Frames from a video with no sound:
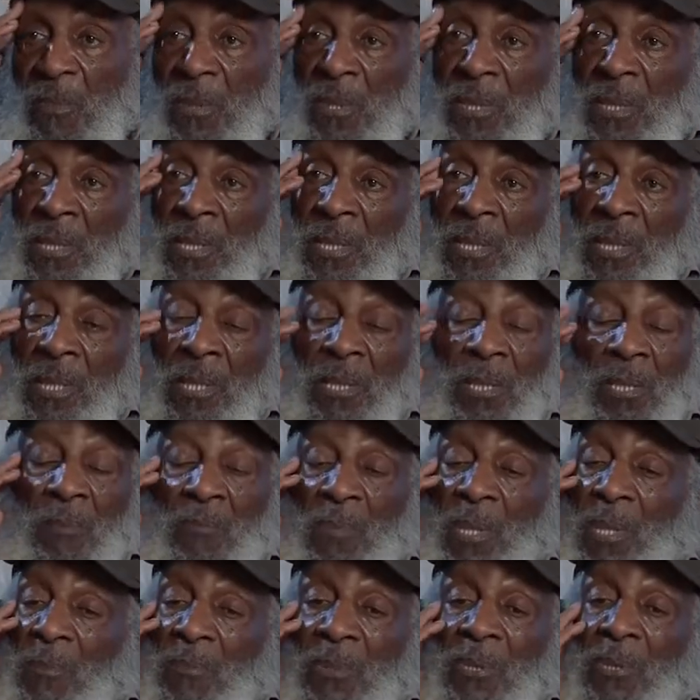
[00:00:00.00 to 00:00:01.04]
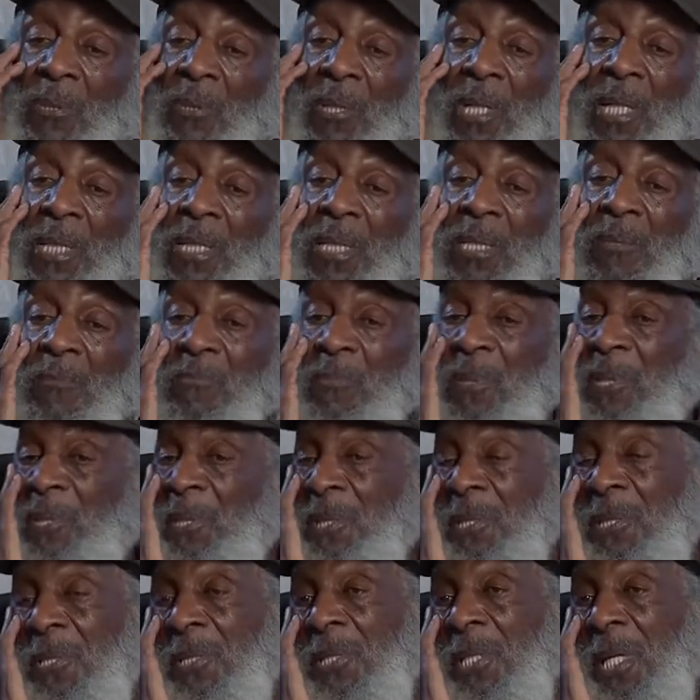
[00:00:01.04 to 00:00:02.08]
him. I said, man, I'm sorry I can't be
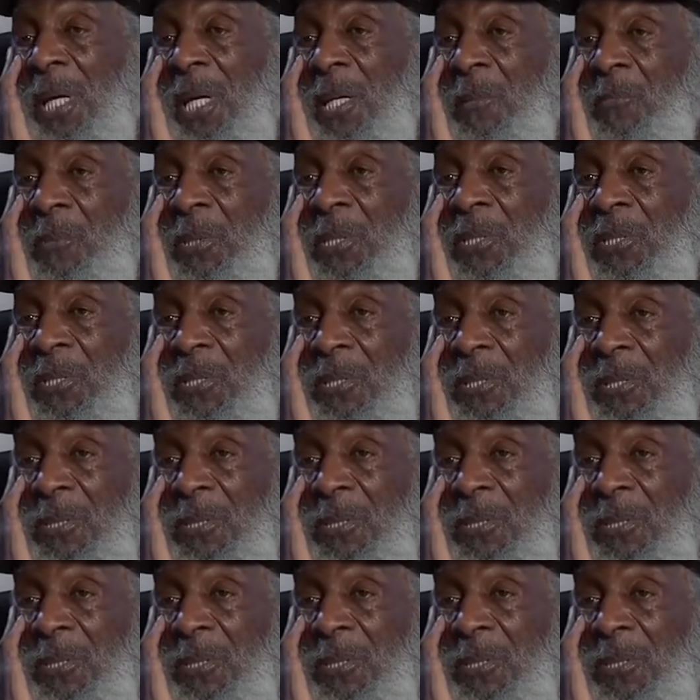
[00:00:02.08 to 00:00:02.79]
here to die with